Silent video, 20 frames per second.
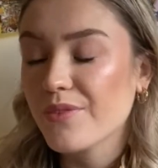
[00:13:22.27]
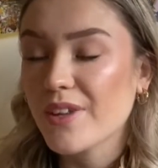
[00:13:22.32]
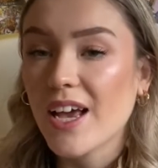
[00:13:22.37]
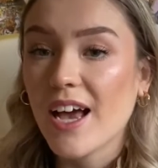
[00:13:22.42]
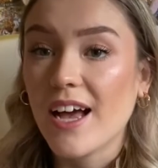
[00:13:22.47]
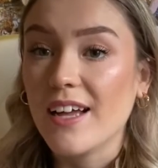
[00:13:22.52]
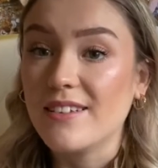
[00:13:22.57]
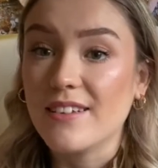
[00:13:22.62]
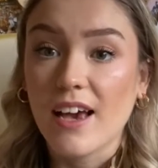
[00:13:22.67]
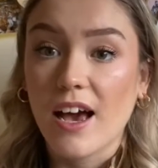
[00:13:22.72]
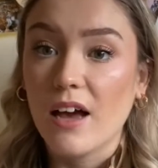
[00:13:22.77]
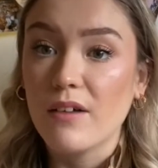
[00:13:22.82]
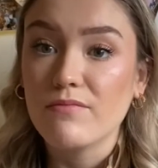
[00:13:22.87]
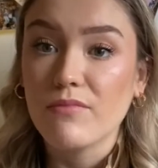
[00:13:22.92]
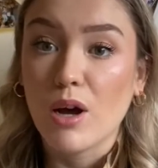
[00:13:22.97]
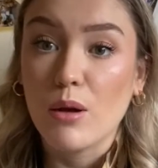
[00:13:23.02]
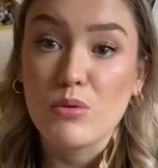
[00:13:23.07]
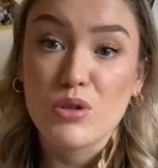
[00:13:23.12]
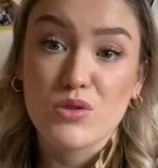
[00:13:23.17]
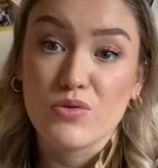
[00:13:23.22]
And yeah,
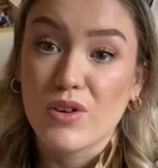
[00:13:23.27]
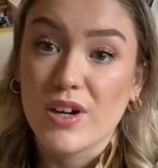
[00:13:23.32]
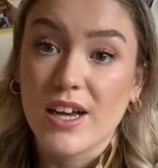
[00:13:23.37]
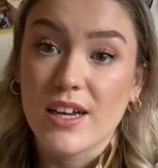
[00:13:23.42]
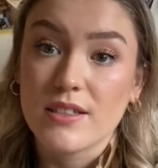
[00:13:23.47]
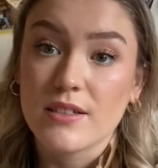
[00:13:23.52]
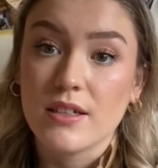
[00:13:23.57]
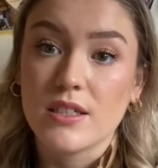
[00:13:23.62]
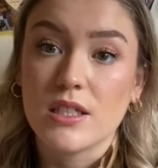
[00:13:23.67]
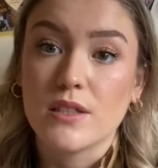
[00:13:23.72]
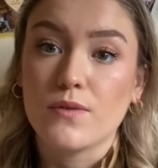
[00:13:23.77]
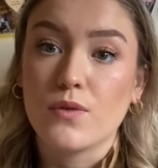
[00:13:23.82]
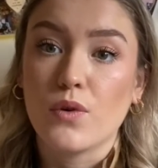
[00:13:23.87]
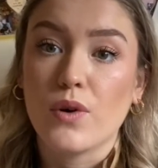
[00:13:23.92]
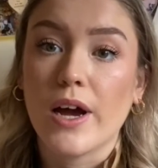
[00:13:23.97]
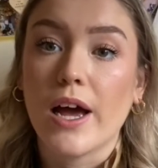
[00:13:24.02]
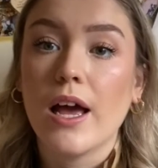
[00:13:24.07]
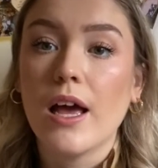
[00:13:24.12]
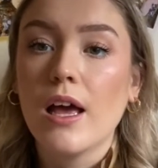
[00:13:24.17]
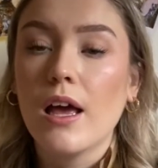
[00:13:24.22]
I'm just really excited for it,